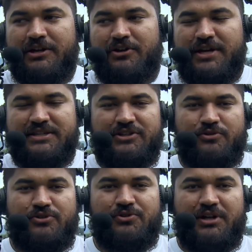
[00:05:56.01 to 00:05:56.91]
you know, you get to
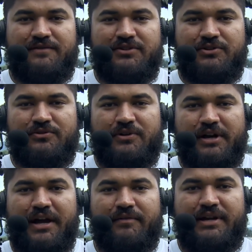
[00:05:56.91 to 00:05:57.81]
do what you love to do
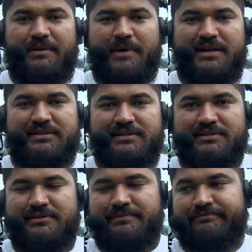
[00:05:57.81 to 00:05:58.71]
on an everyday basis.